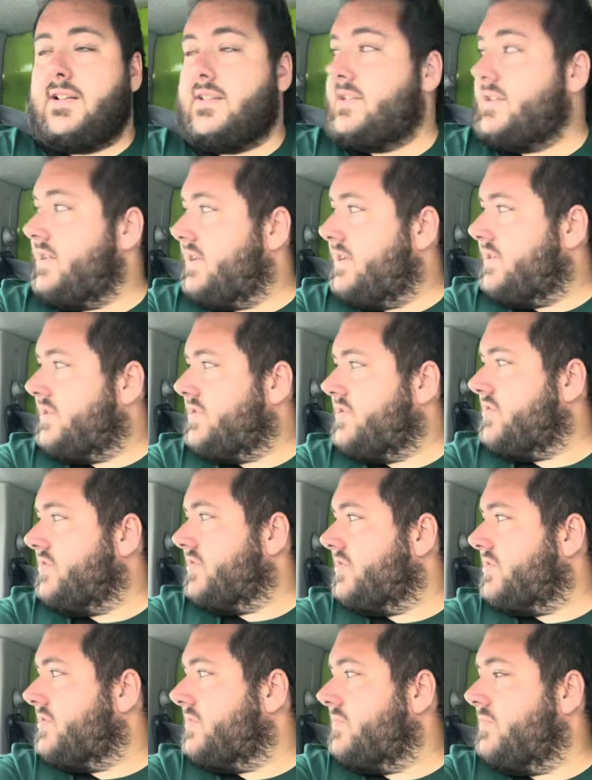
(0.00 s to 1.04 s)
it's
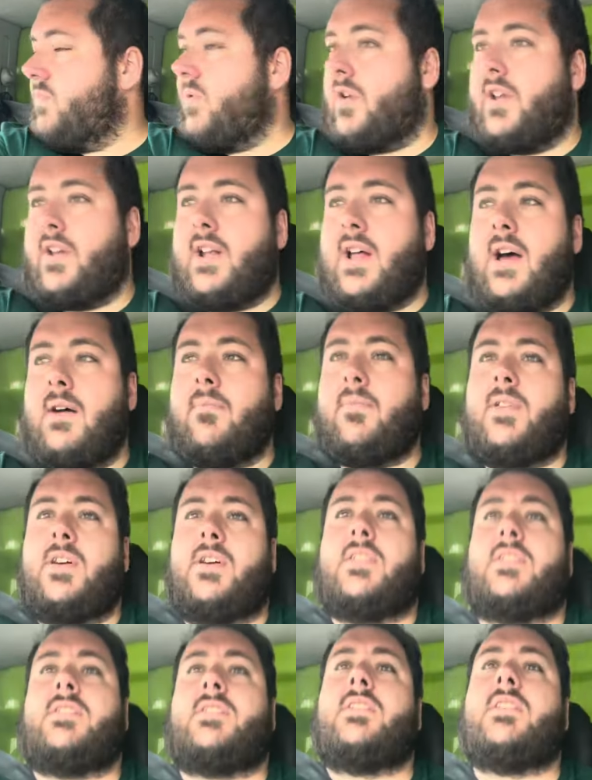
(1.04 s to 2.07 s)
just one of them
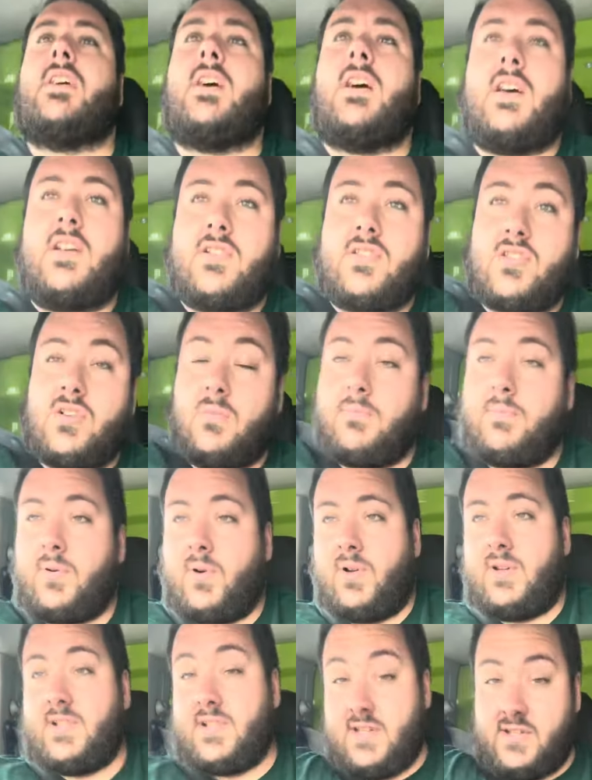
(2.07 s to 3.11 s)
that at some
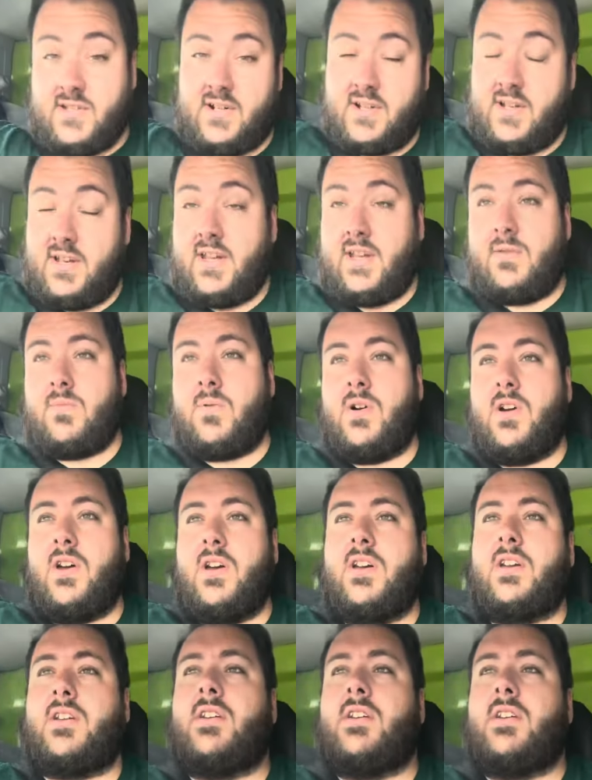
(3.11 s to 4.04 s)
point it's going to need work,